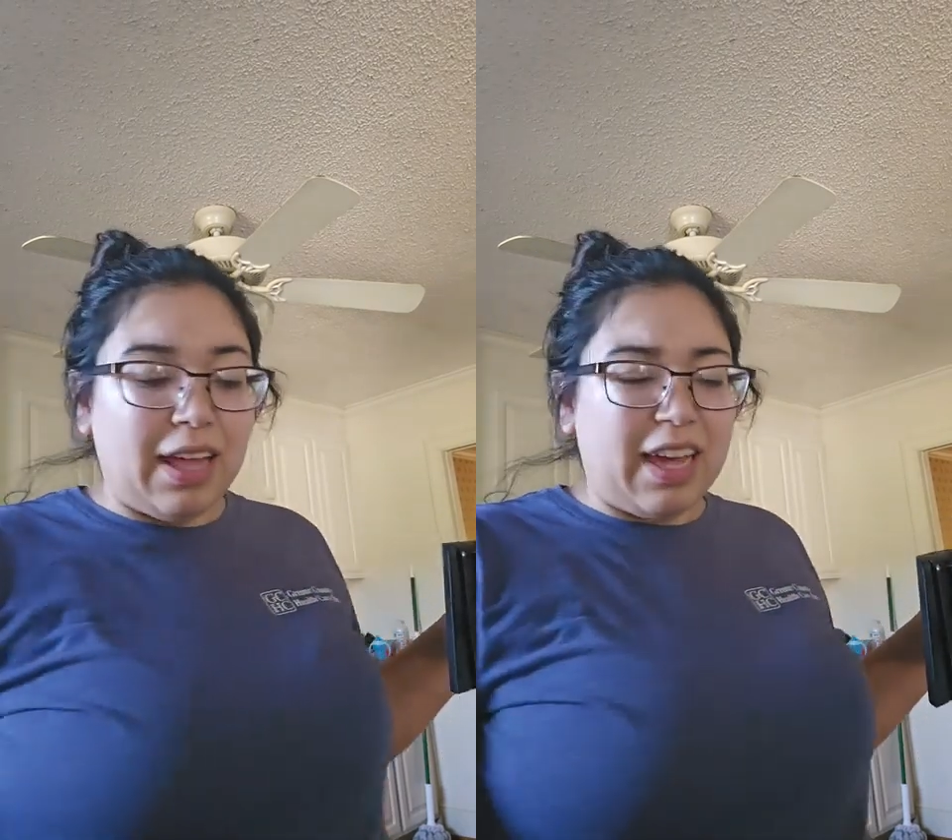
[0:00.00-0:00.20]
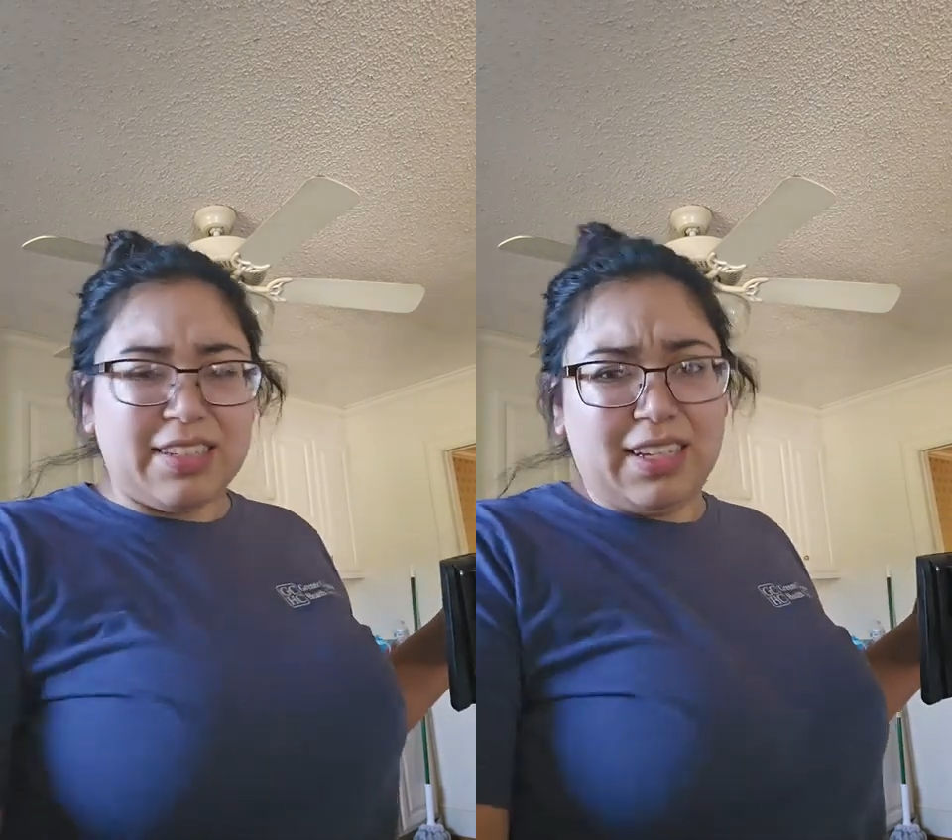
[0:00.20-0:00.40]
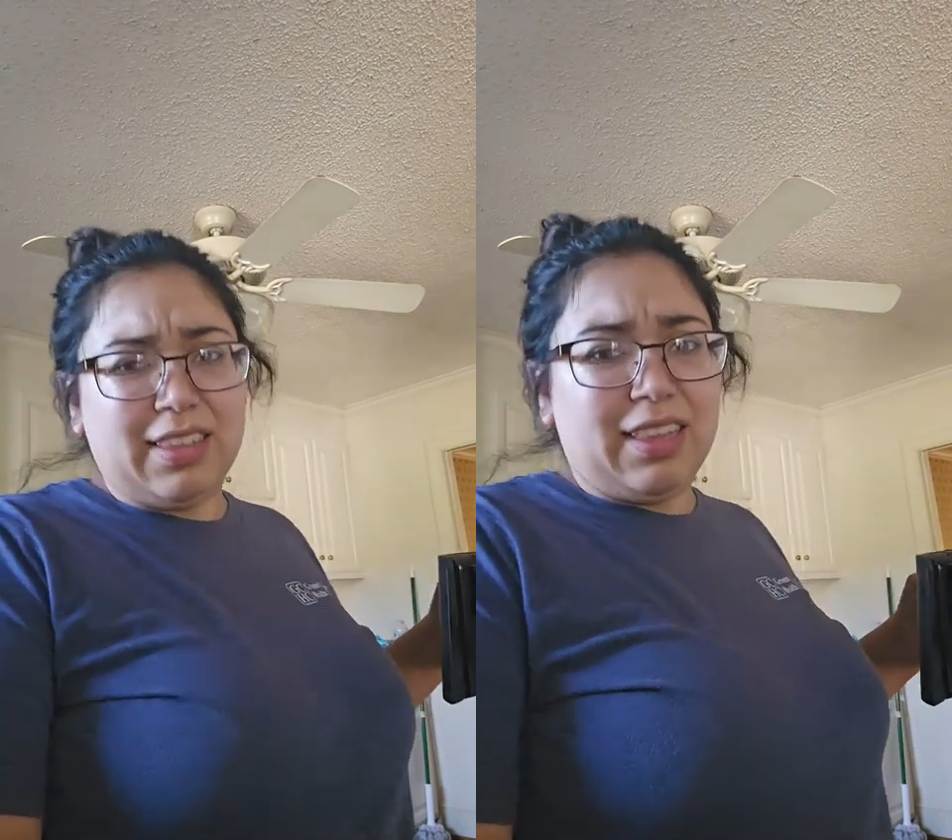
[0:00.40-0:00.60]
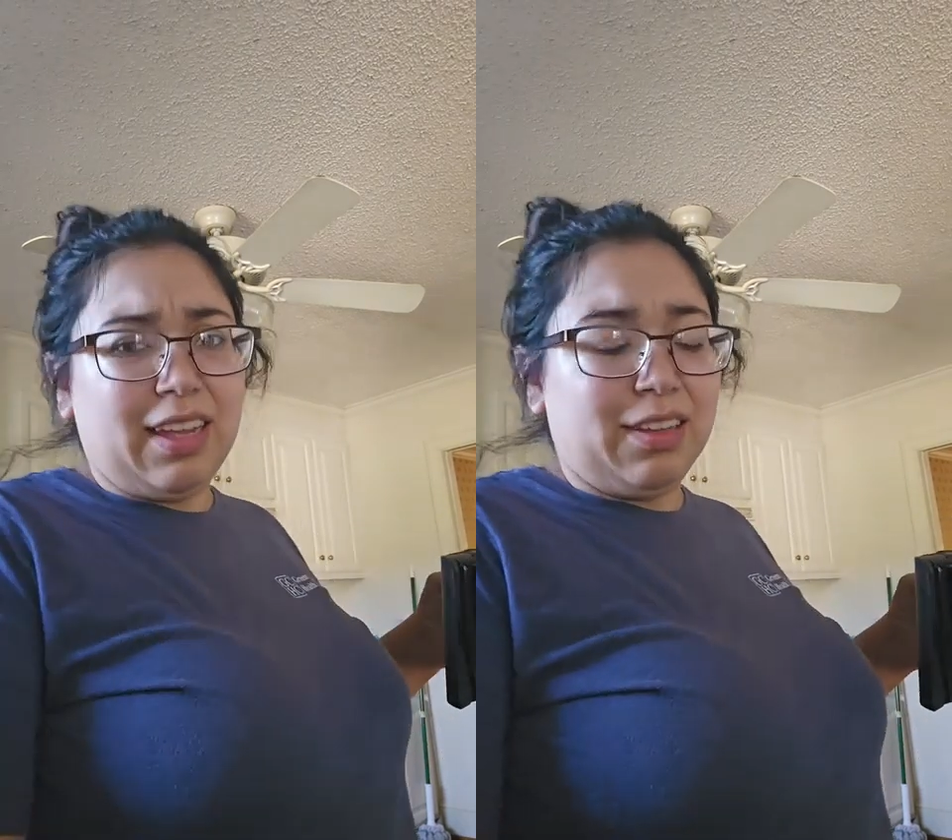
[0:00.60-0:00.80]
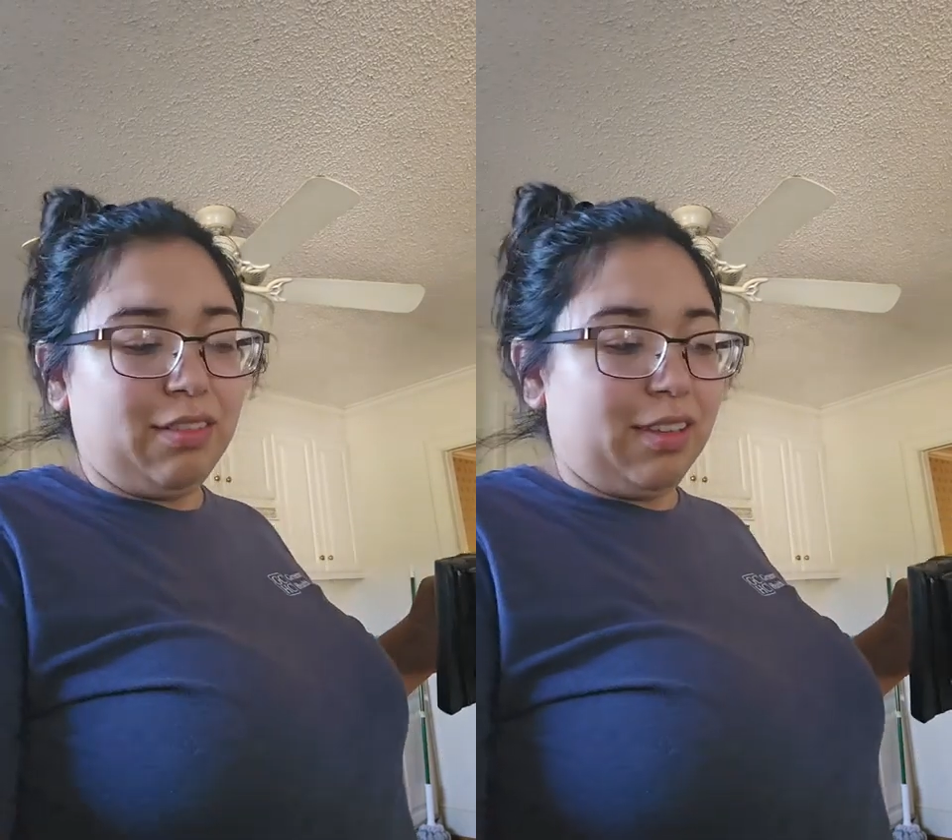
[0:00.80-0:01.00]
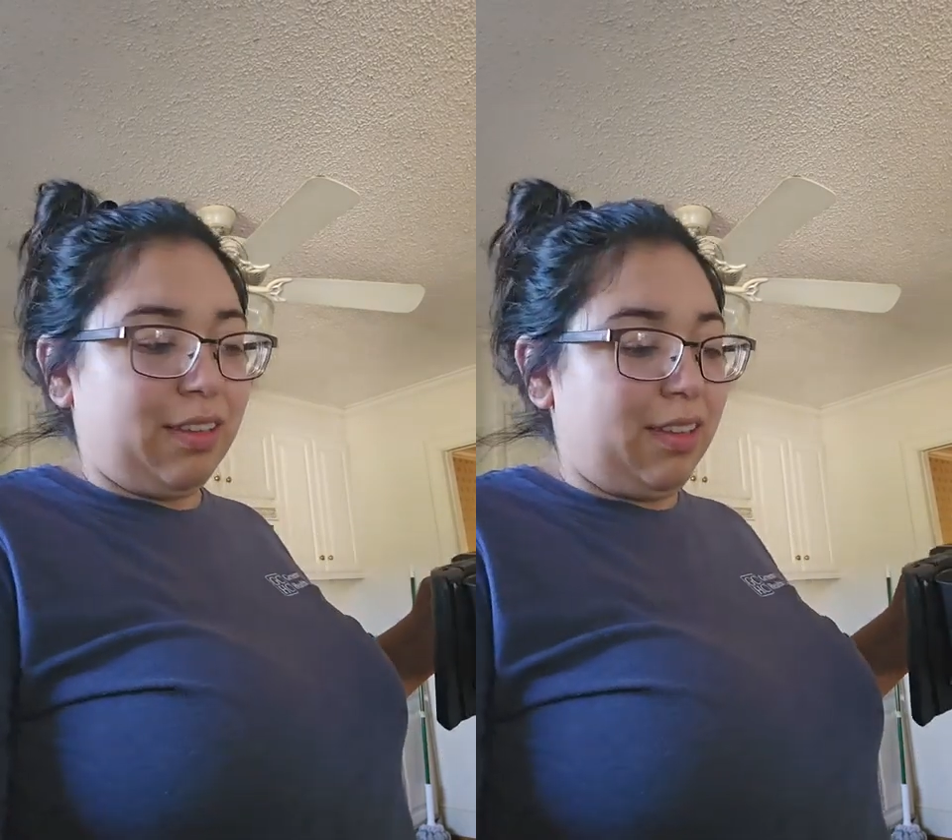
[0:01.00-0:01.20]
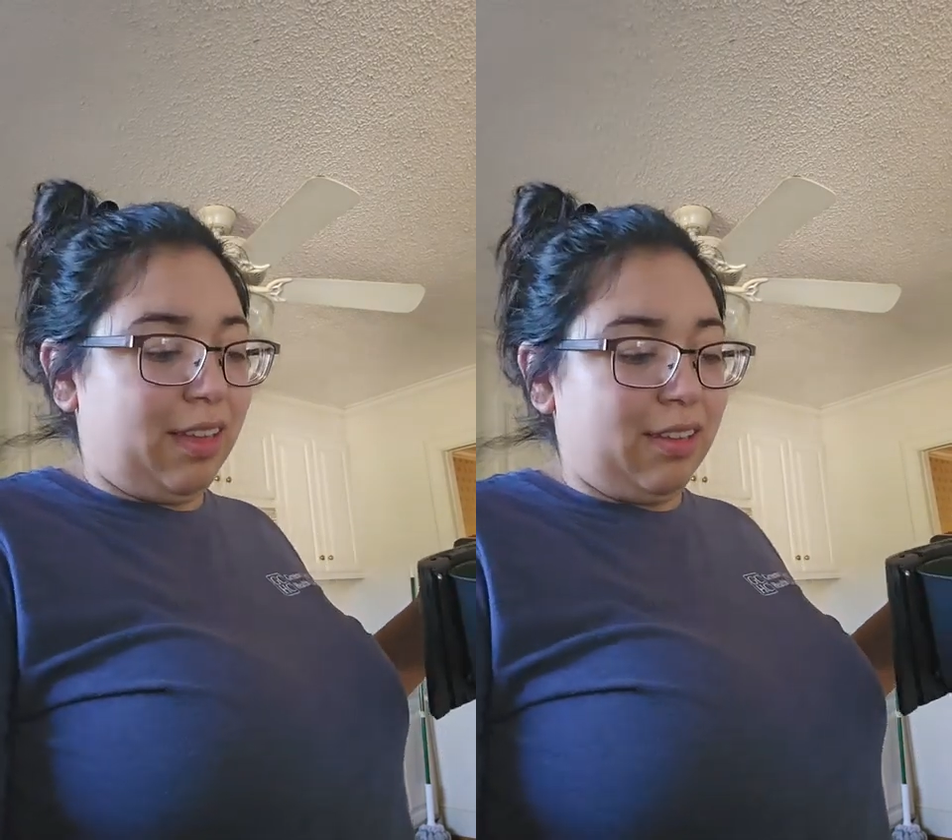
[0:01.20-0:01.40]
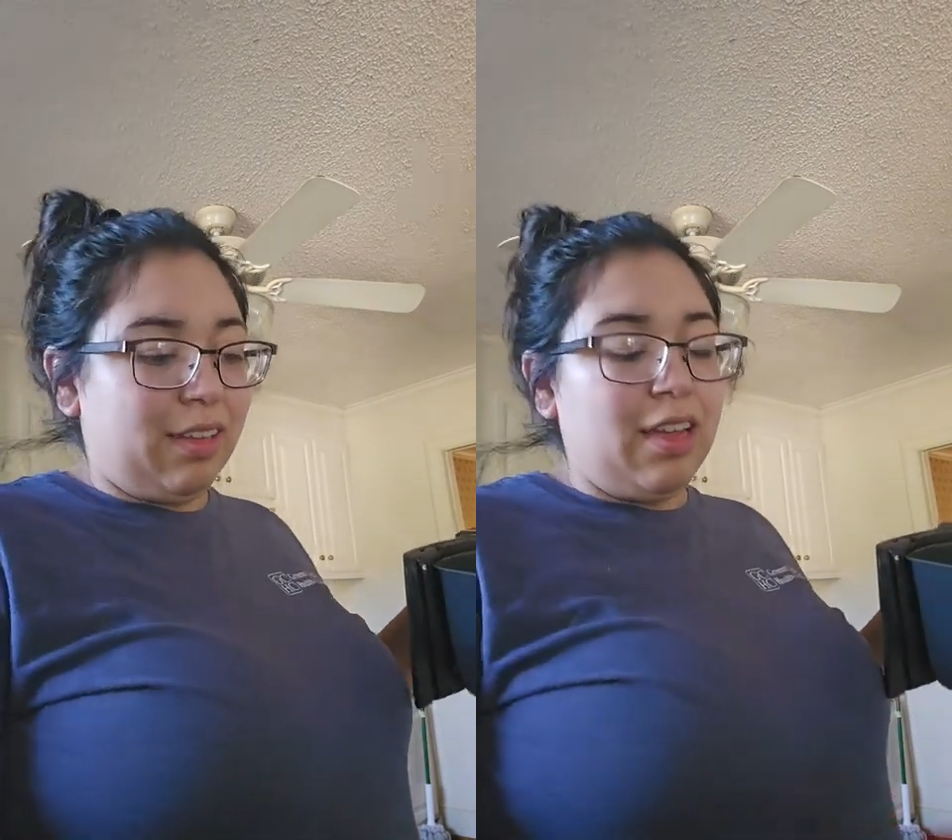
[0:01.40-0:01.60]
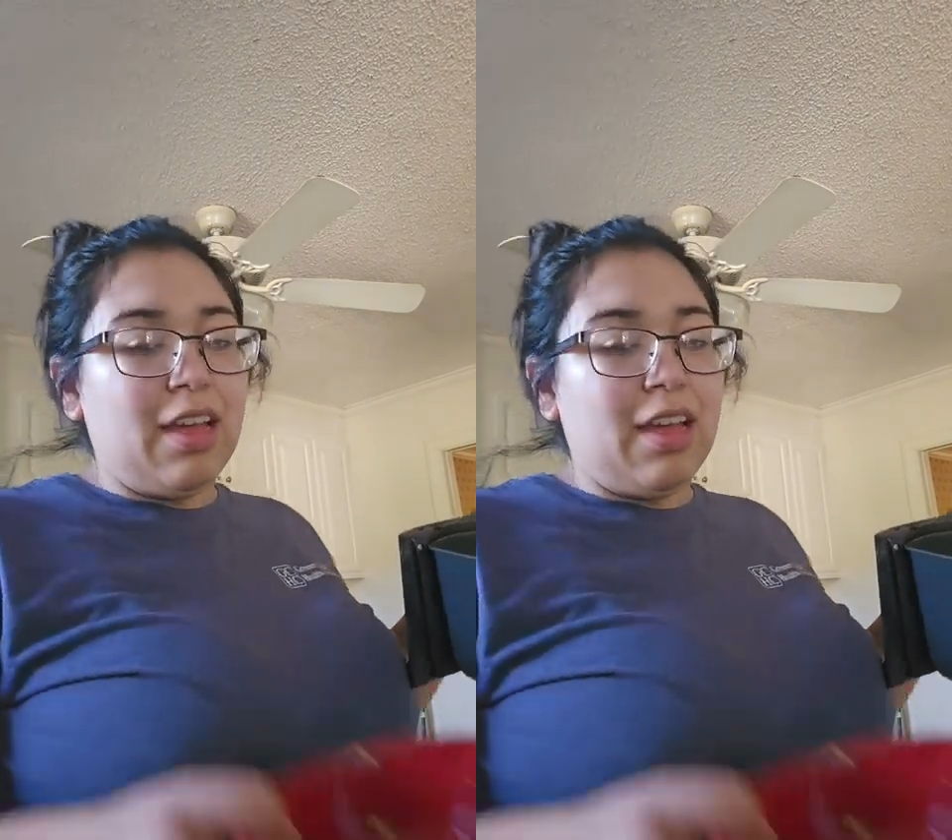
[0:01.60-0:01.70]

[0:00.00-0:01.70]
actually it loses the taste.